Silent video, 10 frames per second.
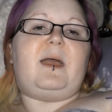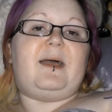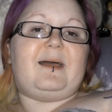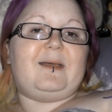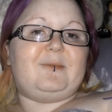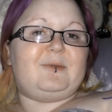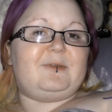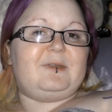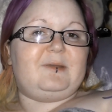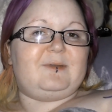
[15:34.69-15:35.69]
I will
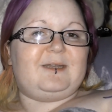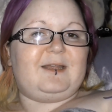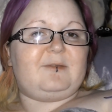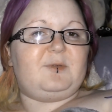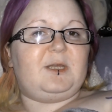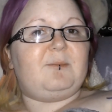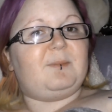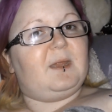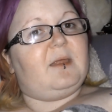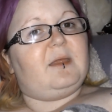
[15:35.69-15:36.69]
see you in the next video
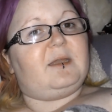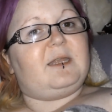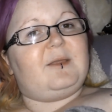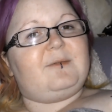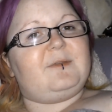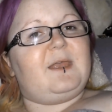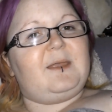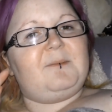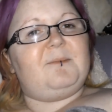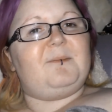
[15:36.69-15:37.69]
and I'll
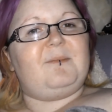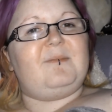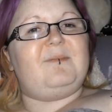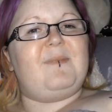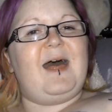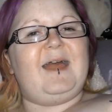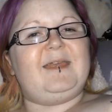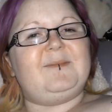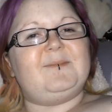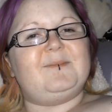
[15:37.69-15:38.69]
say bye.